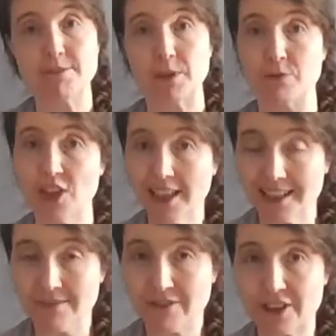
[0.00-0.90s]
So check
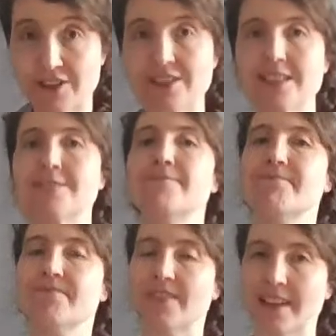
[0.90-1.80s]
in first,
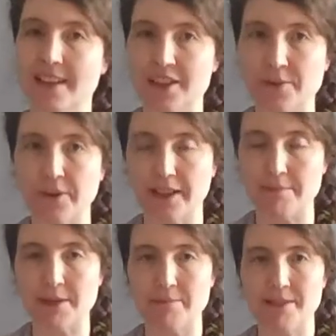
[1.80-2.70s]
and then you won't
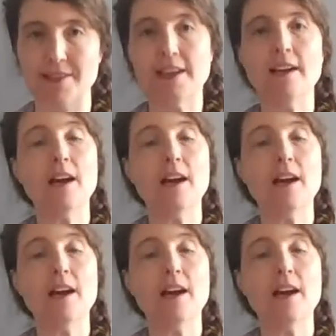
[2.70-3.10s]
get bumped.